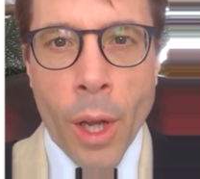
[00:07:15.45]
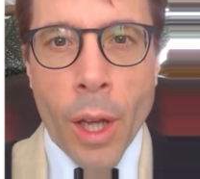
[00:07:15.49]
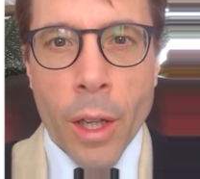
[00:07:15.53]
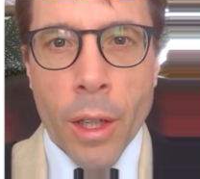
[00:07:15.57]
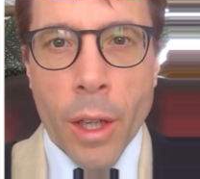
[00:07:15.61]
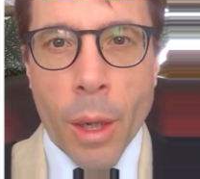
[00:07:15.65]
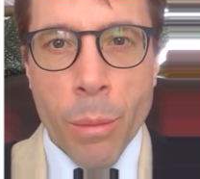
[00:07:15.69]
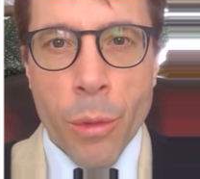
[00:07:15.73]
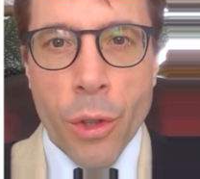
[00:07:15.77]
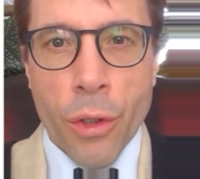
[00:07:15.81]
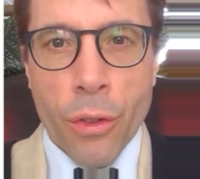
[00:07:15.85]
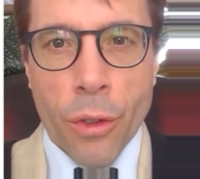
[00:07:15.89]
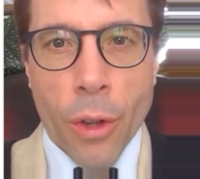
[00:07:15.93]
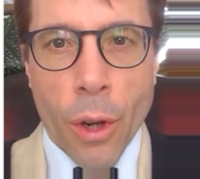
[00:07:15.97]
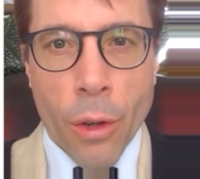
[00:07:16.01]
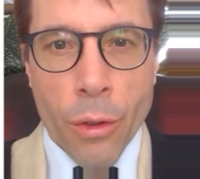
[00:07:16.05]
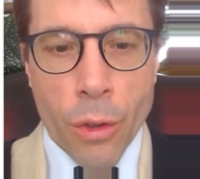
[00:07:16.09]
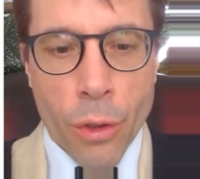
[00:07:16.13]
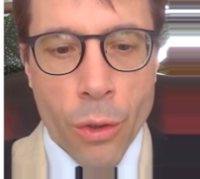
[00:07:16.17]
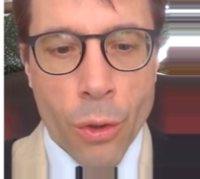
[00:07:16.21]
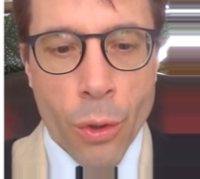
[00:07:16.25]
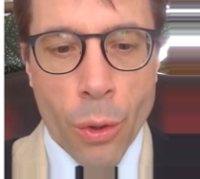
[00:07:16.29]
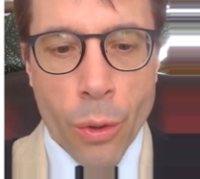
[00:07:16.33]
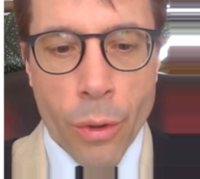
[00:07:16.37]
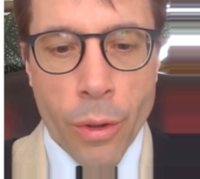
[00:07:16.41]
and I'm just going
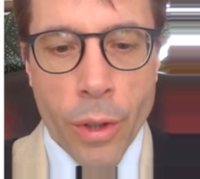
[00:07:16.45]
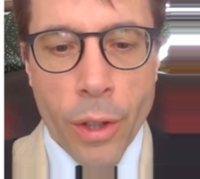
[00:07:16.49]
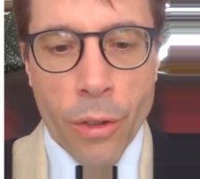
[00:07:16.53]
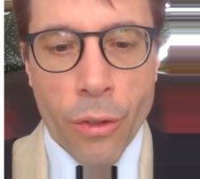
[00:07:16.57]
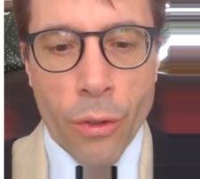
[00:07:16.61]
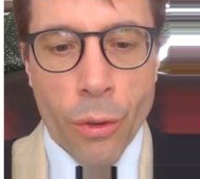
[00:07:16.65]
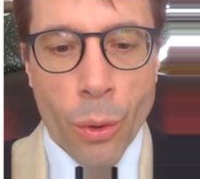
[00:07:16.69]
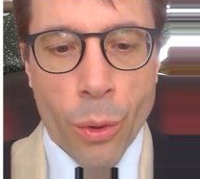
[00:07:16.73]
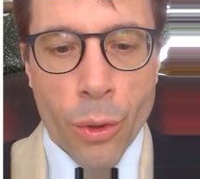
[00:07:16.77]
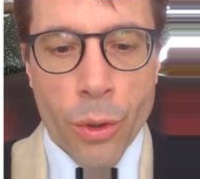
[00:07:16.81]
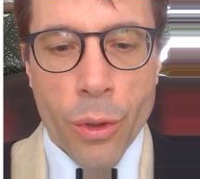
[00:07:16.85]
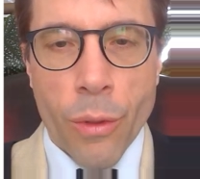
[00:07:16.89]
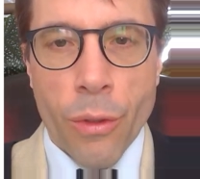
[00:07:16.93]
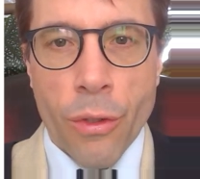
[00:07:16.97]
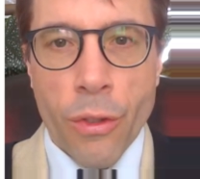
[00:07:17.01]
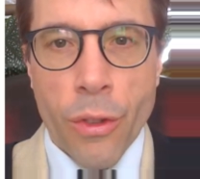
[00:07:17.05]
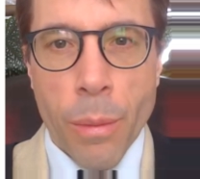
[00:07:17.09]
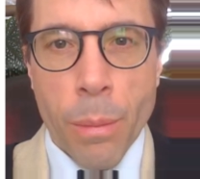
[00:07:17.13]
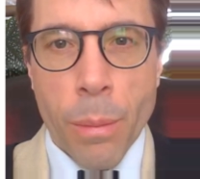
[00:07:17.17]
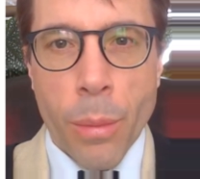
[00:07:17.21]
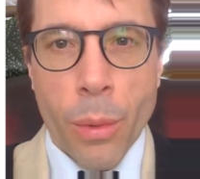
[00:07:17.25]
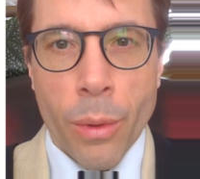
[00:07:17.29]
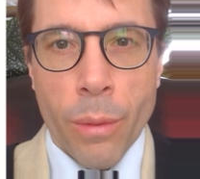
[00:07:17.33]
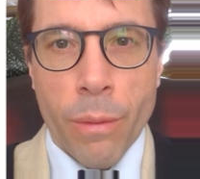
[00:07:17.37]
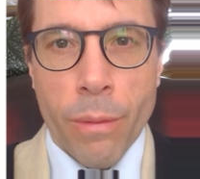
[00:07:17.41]
to draw this sort of
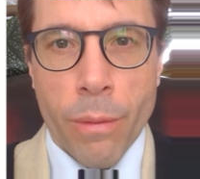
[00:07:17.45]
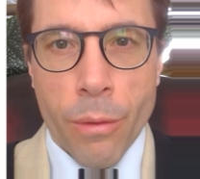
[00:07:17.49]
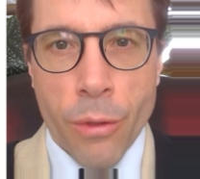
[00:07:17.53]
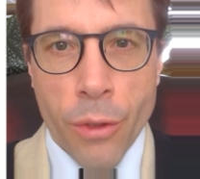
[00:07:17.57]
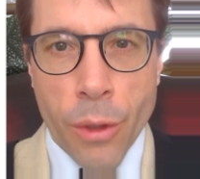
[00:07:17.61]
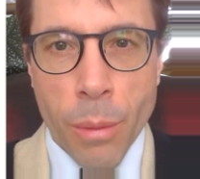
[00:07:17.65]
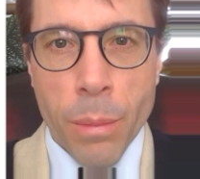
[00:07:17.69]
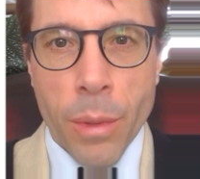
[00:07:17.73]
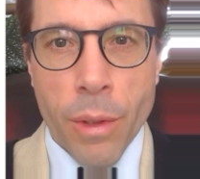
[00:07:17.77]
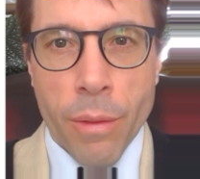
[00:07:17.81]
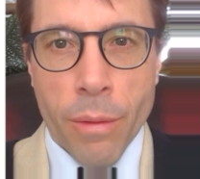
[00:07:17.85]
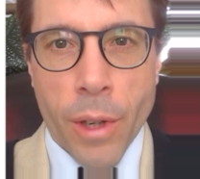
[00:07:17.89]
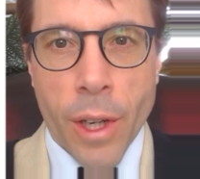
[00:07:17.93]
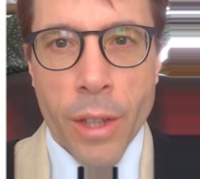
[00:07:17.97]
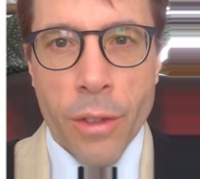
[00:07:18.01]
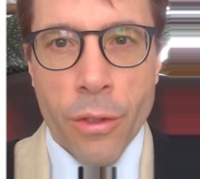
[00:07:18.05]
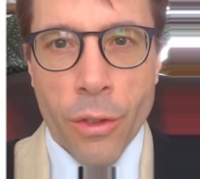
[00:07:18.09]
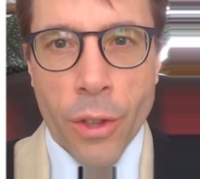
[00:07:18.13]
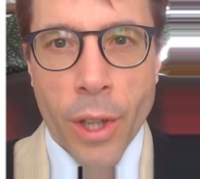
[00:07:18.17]
simplified